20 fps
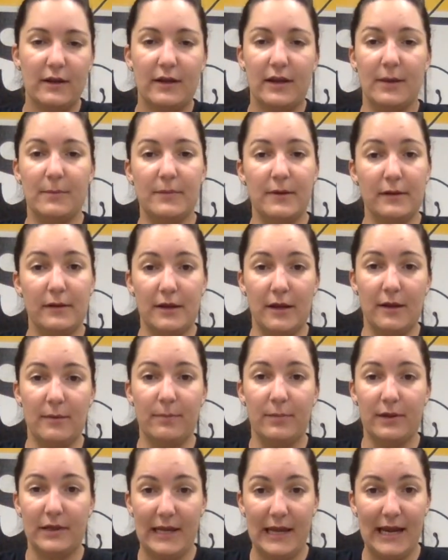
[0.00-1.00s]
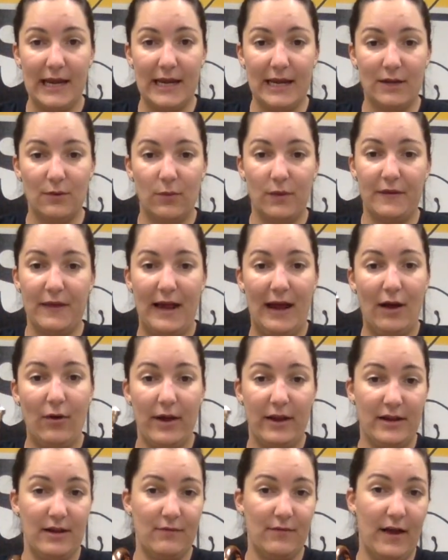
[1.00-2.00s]
can be played without
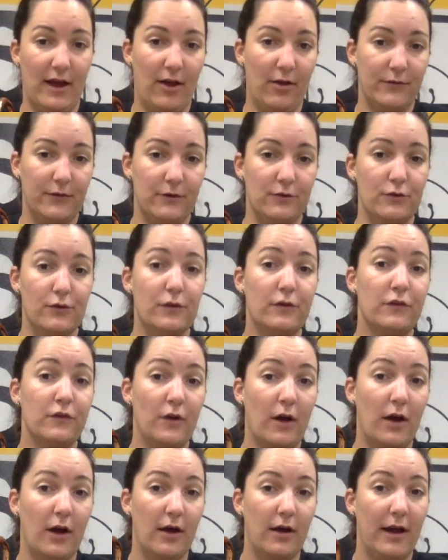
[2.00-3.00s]
any valves, as you just saw.